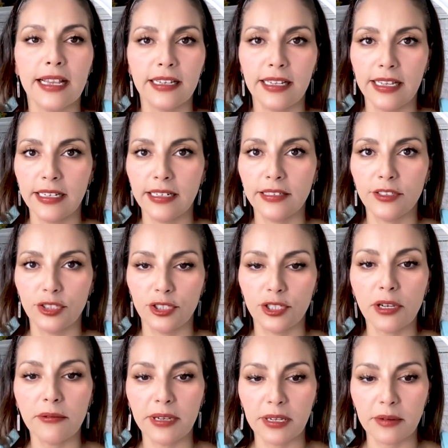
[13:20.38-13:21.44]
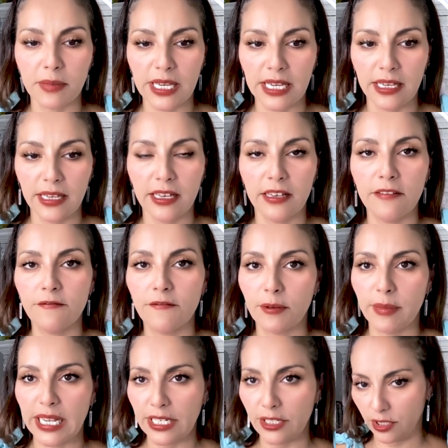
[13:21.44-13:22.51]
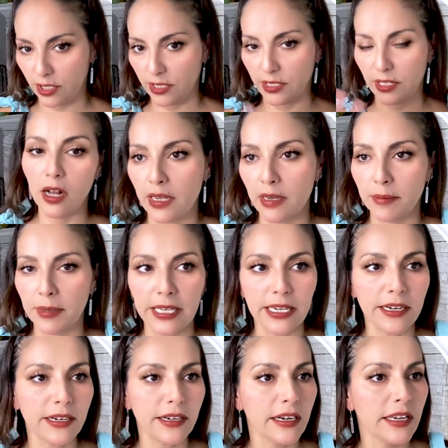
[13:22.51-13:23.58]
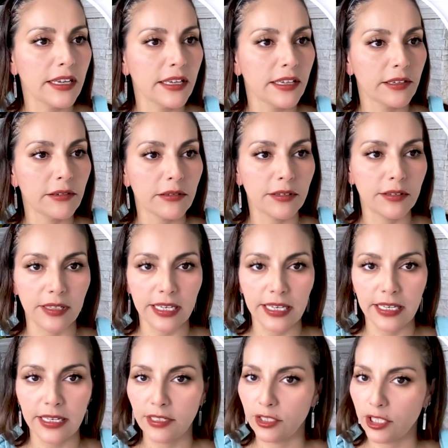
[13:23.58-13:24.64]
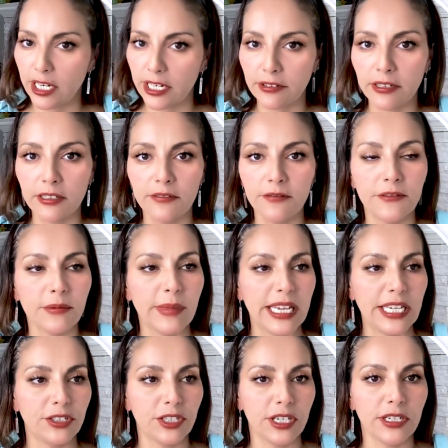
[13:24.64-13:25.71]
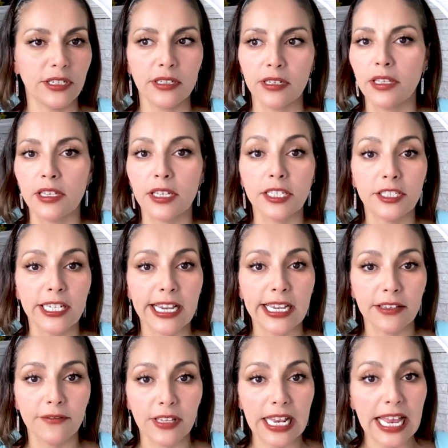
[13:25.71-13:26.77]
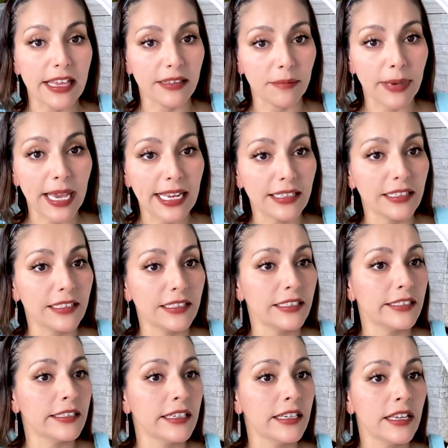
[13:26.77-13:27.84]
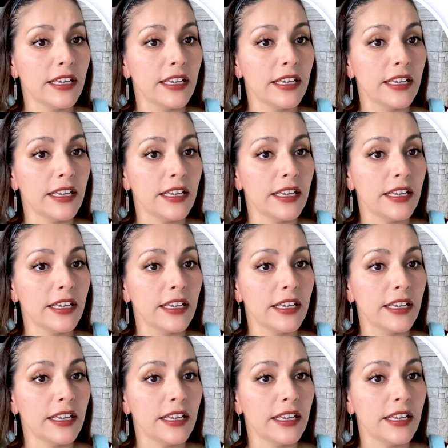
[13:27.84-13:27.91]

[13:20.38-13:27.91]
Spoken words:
and it is showing me information. Up here, you'll see general information. You can check if it has a patent.